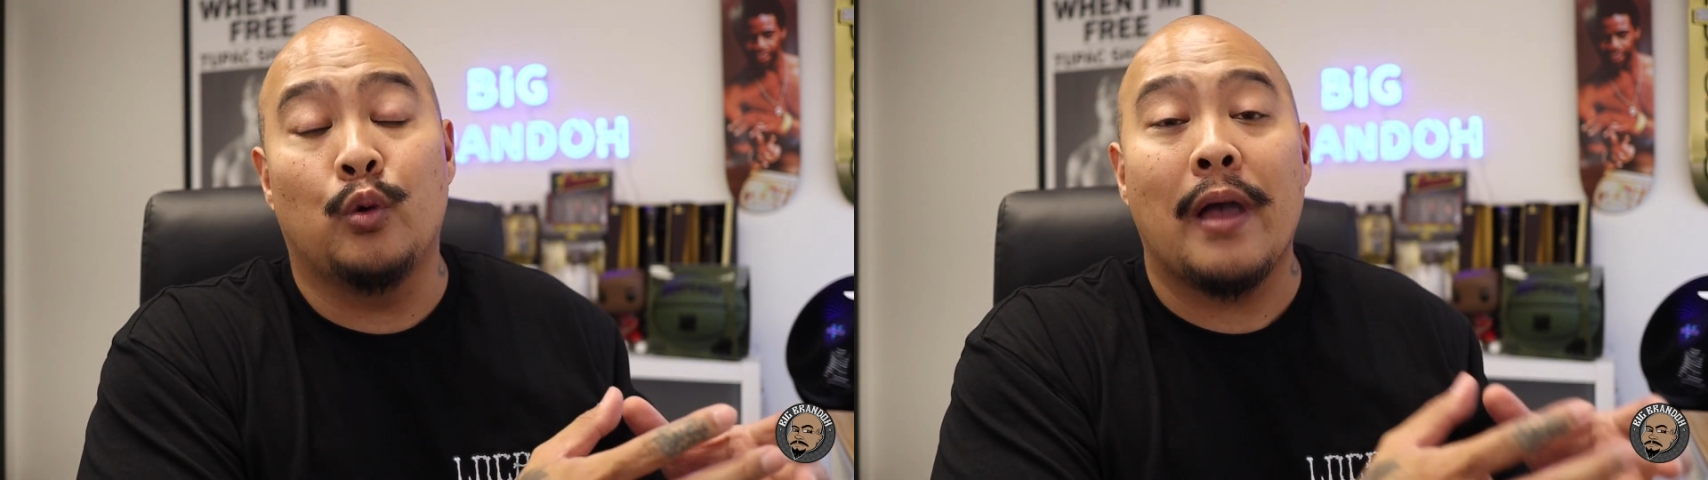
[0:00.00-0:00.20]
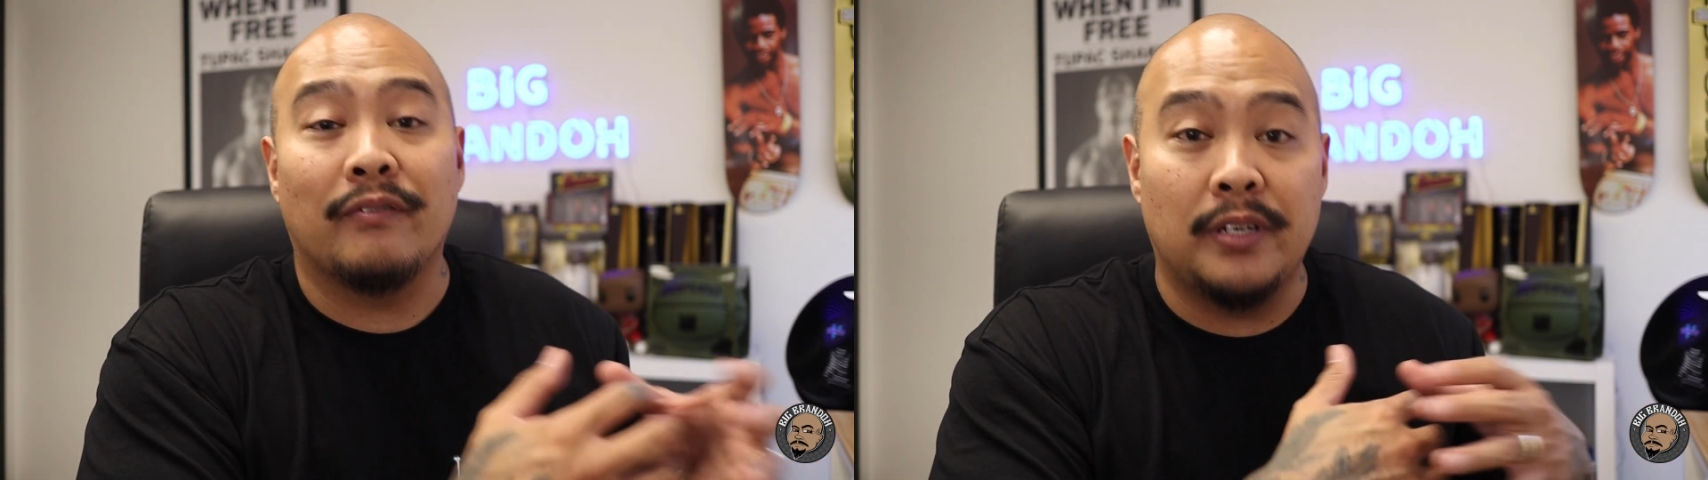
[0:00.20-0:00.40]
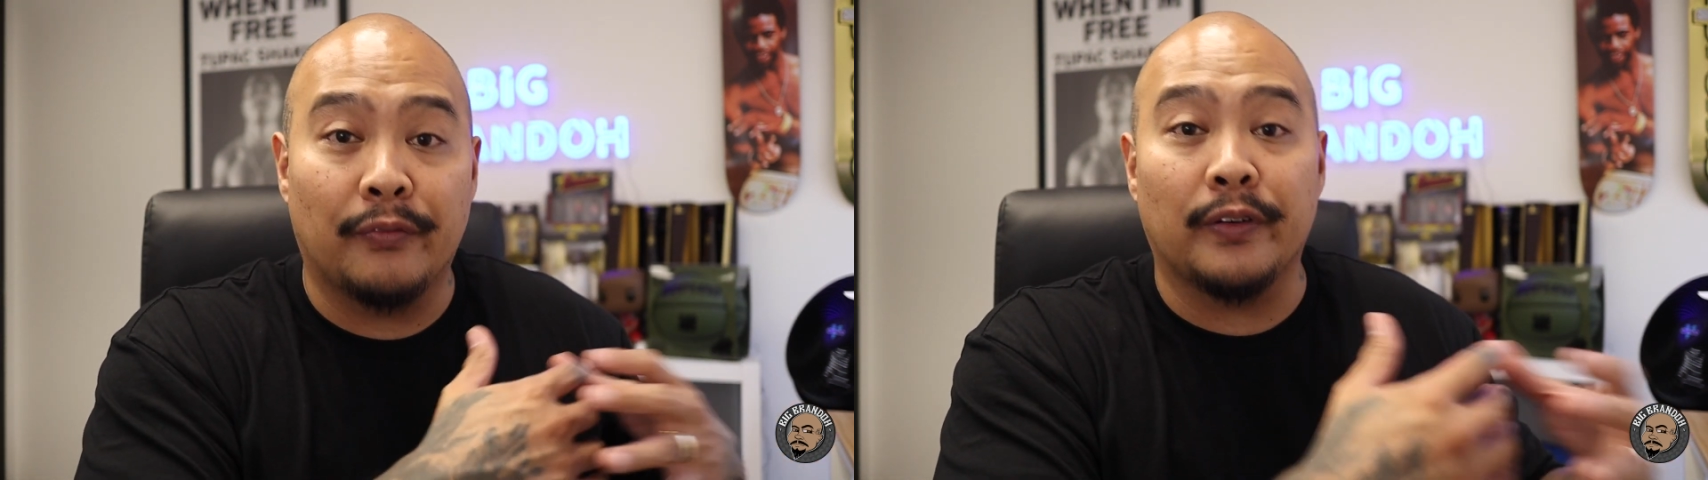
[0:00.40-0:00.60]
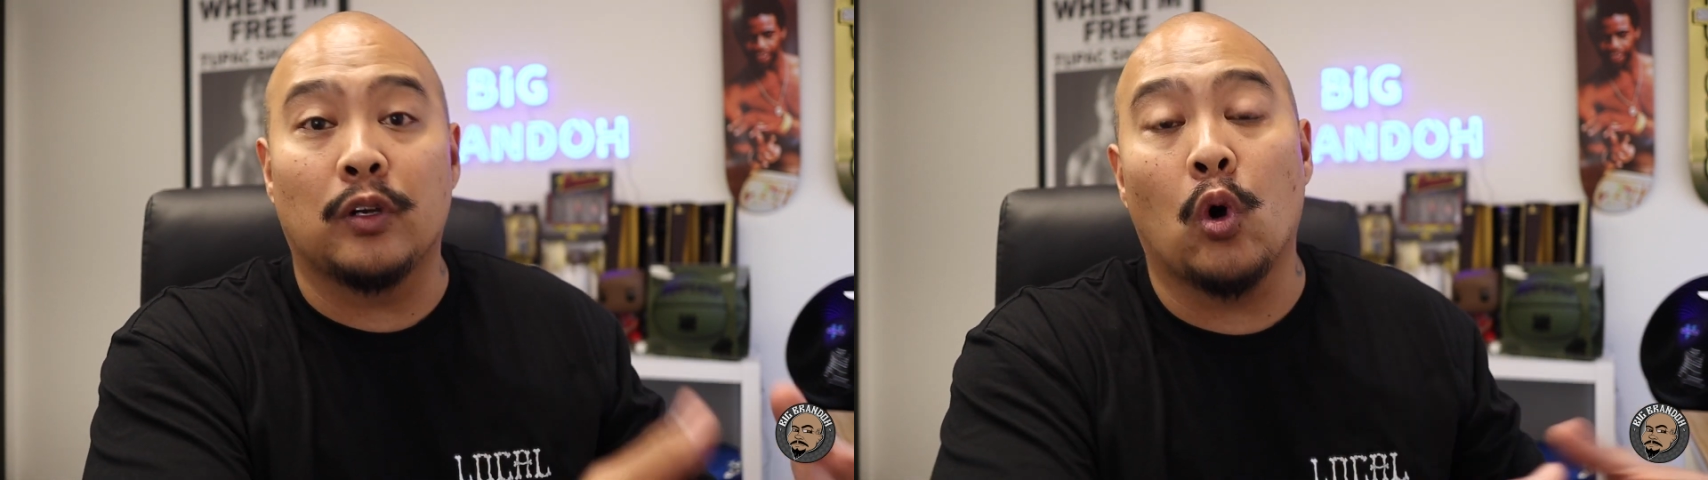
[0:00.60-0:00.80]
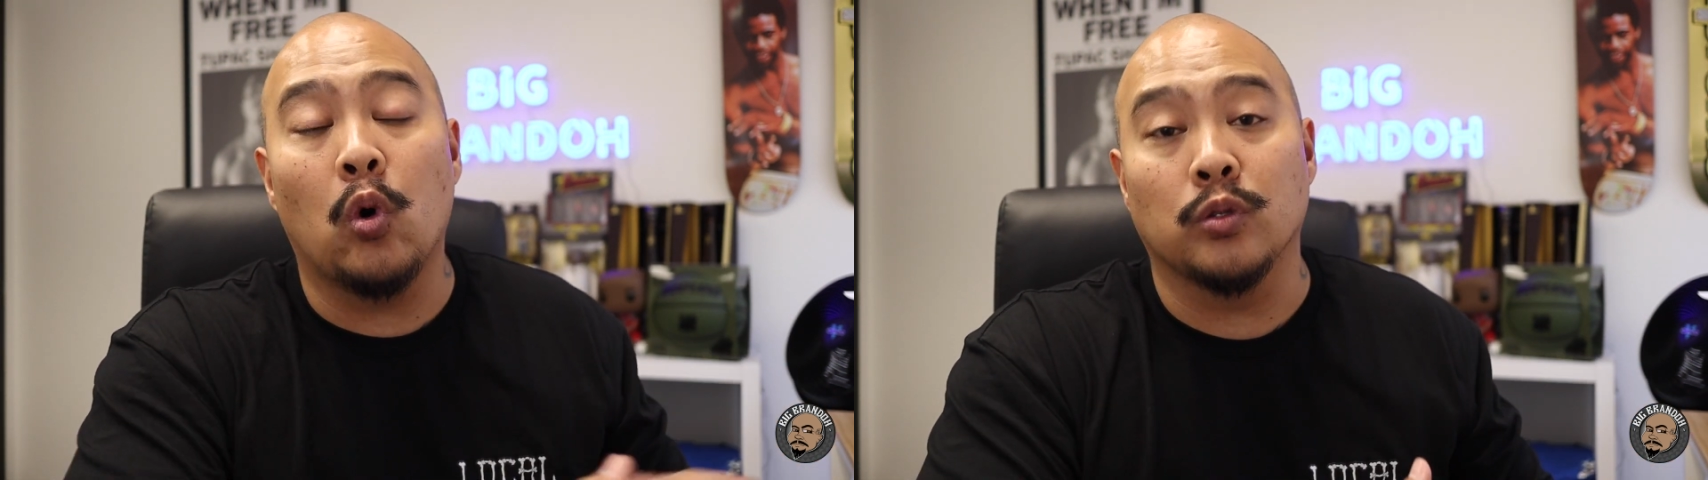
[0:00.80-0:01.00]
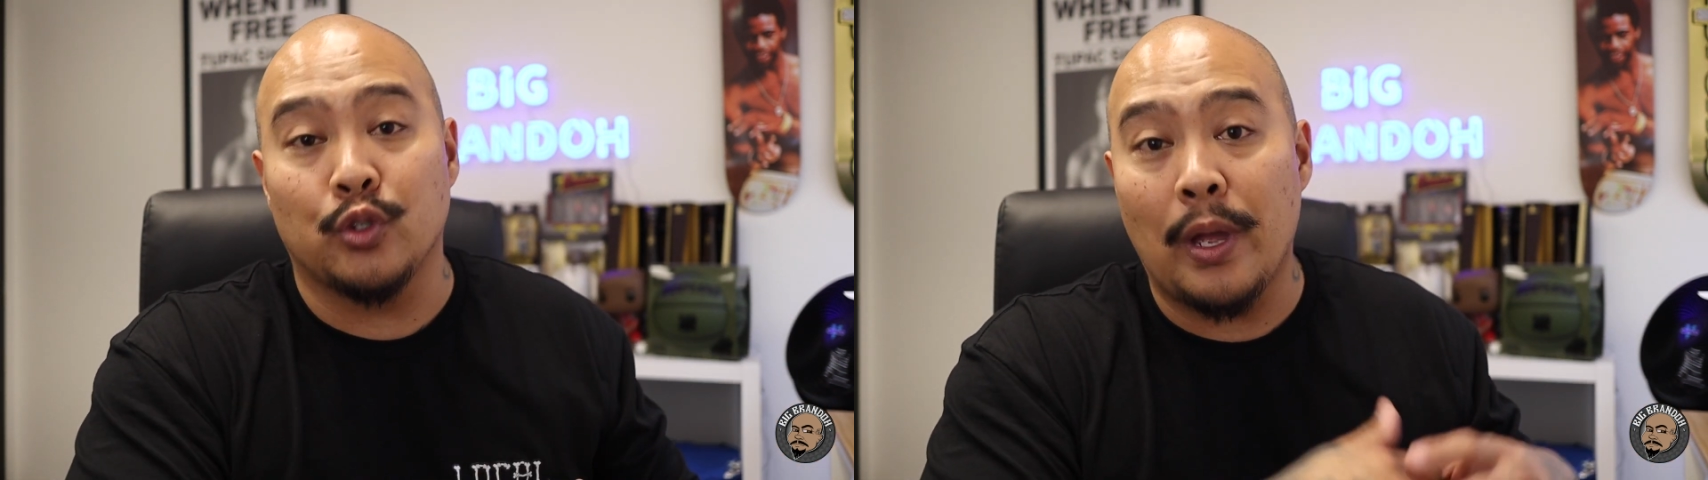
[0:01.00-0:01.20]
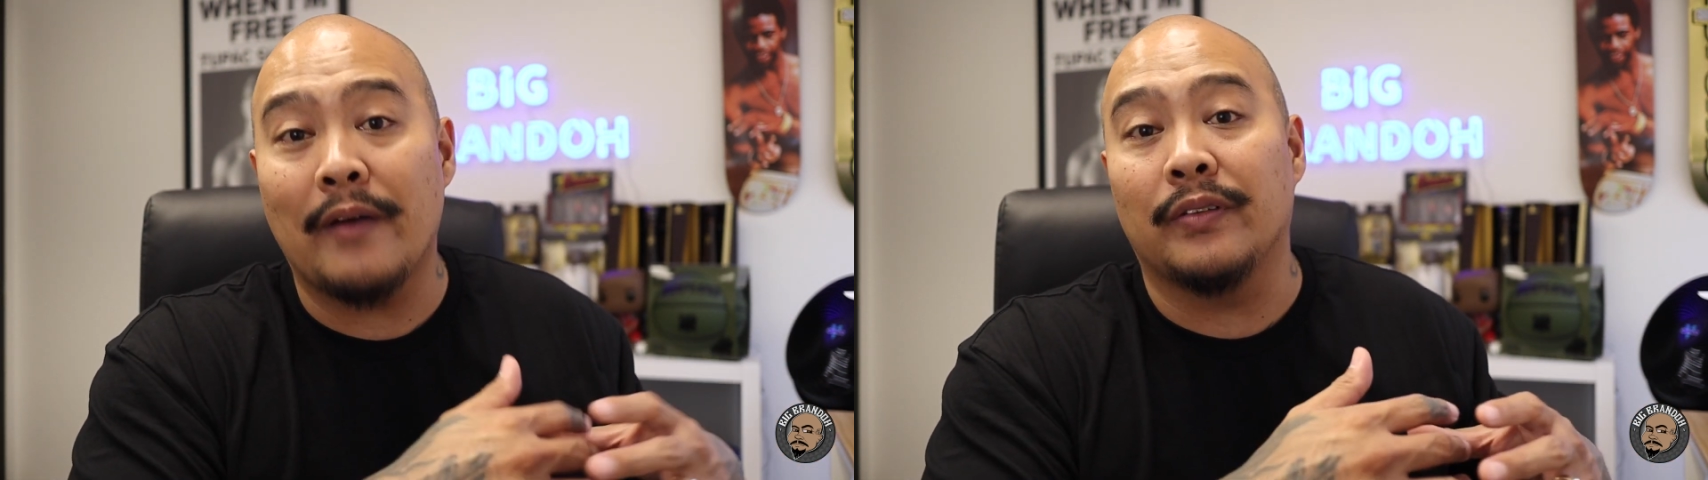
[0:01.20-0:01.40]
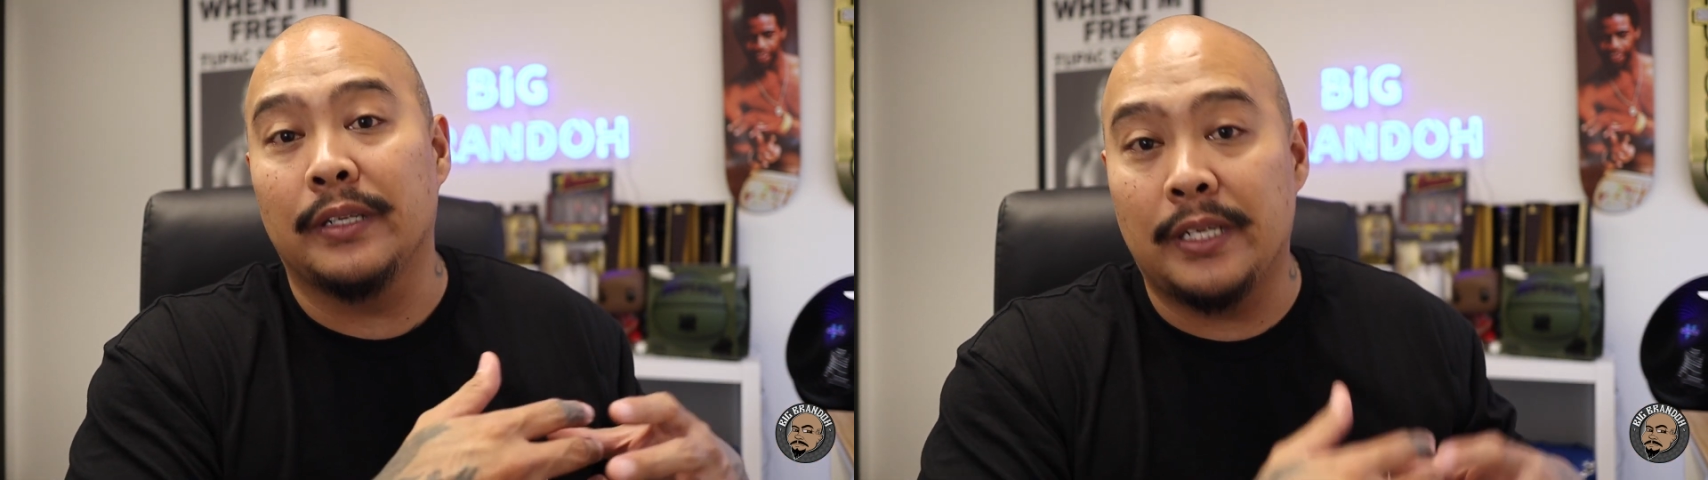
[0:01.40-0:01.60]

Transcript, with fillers: You have different goals. You have a